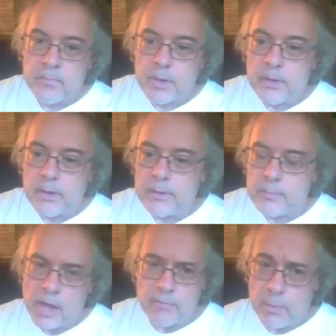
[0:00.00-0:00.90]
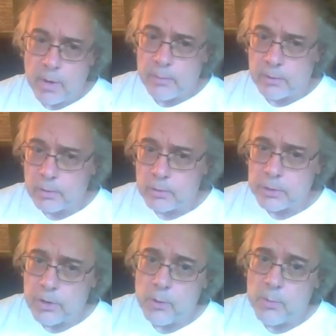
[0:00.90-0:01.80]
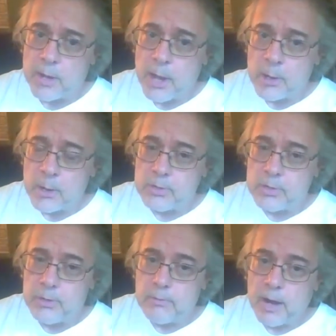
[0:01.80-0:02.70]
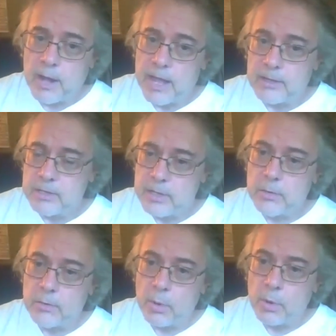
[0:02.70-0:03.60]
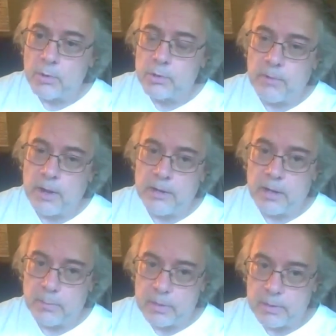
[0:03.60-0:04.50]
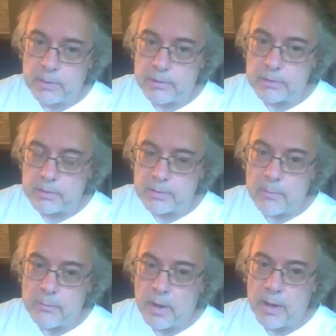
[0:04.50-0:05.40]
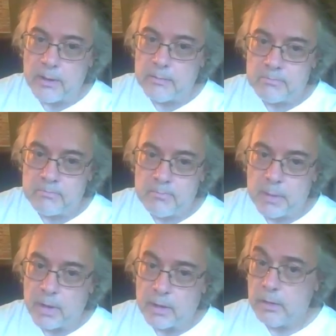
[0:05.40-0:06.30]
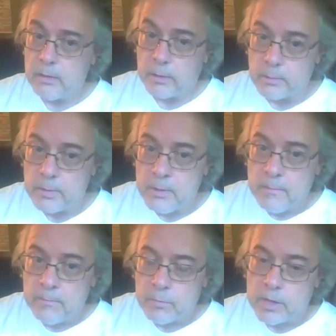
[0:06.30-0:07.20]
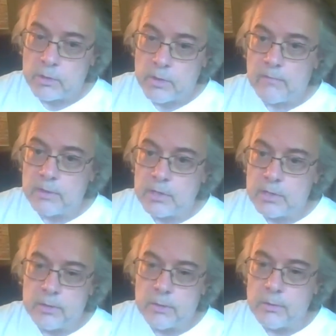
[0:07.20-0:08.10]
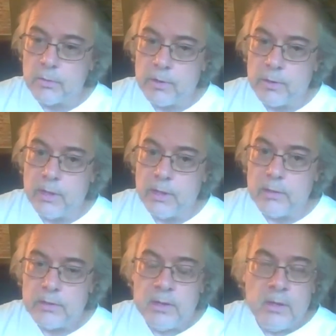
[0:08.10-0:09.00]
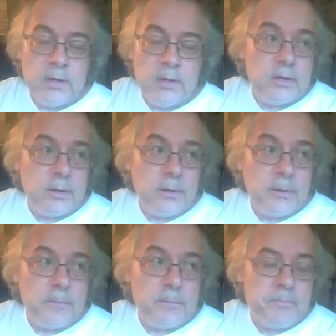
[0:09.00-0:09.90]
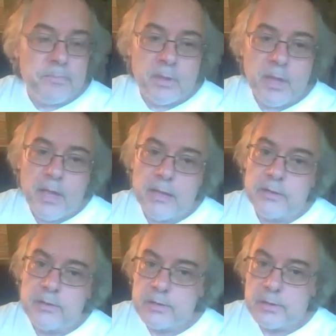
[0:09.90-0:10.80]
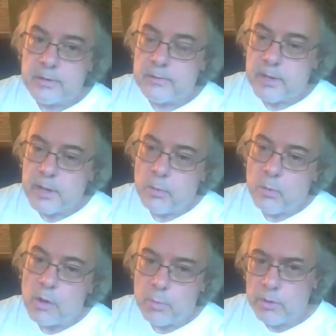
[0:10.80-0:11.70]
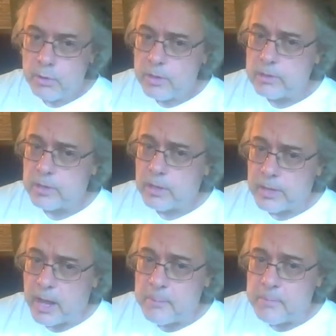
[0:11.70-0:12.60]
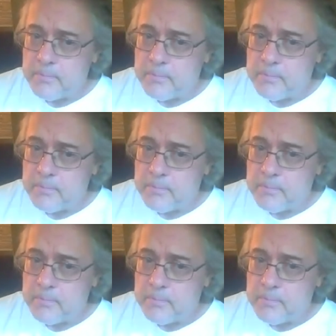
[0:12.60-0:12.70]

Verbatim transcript: uh, I have a mom in the nursing home I can't go see, right? I can't see her in person right now because I might, I might kill her. Mm-hmm. Right, so I haven't seen her in three weeks. Right, um, and it's uh, at what point do you get sick of that?